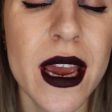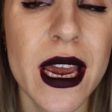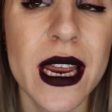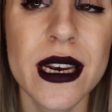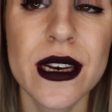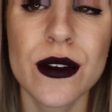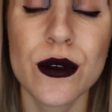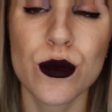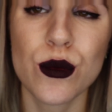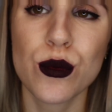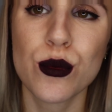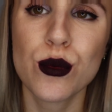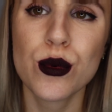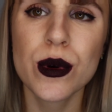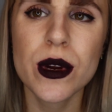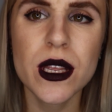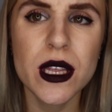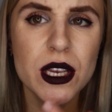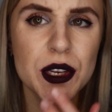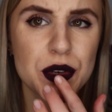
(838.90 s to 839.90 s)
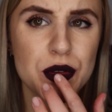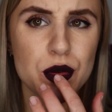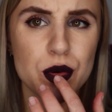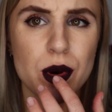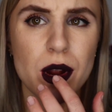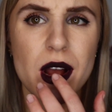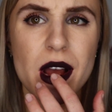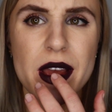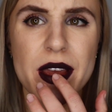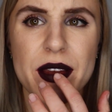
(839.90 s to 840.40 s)
And really
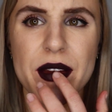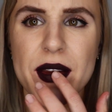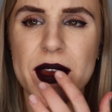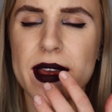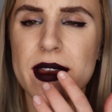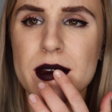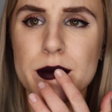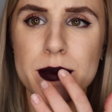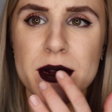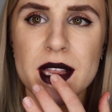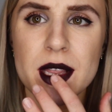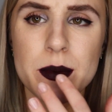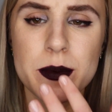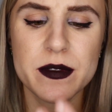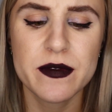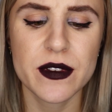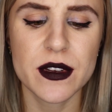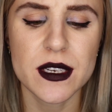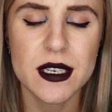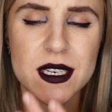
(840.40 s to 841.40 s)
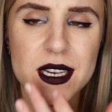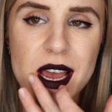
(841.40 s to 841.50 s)
drying. My lips feel